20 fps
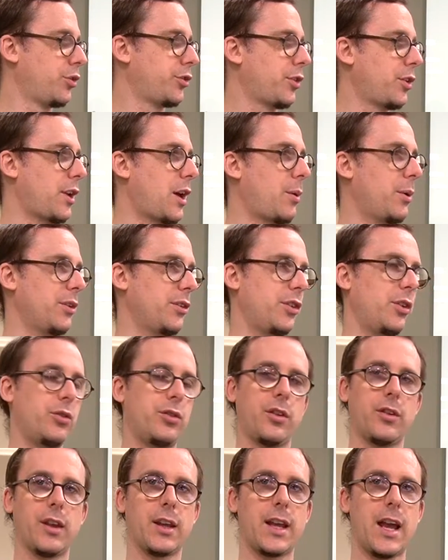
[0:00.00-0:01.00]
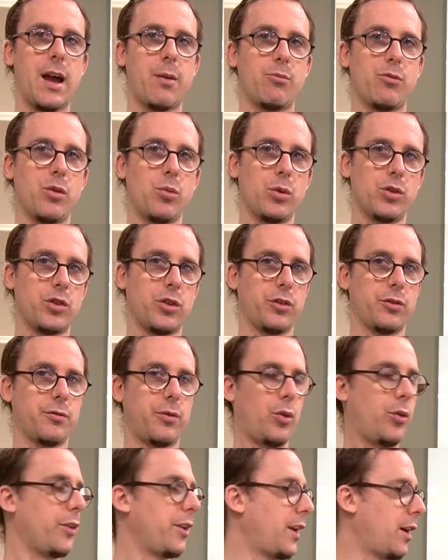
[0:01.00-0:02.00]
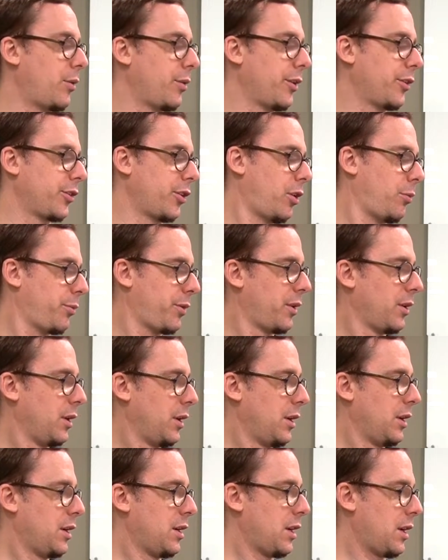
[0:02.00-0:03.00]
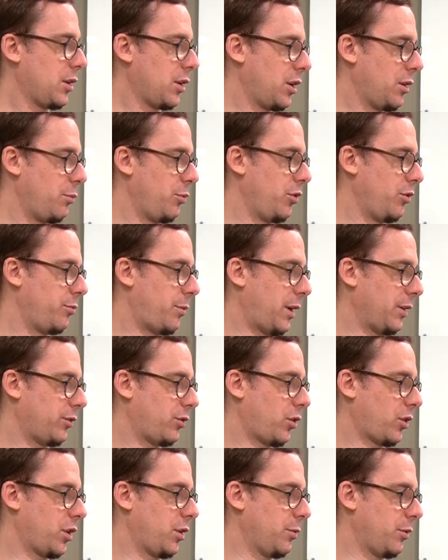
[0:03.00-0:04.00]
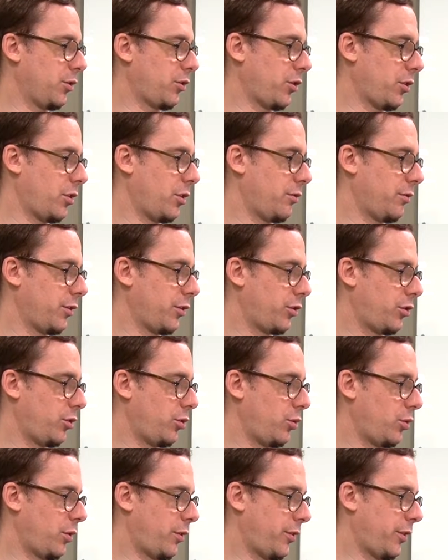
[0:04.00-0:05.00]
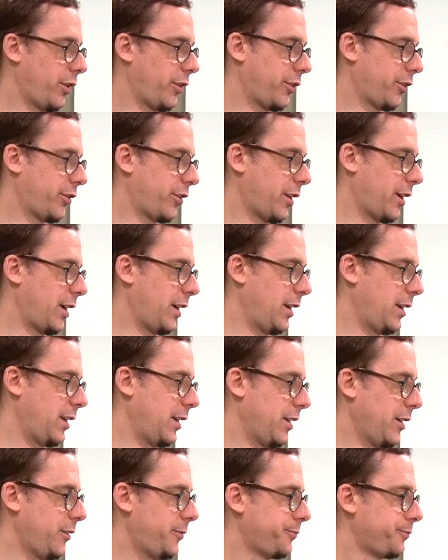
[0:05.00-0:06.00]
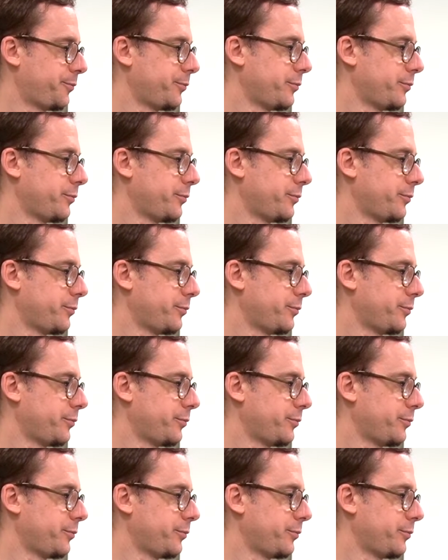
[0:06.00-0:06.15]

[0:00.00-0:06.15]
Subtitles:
So now it's using the camera, which is folded out the top. I'm going to move my document over to the side here.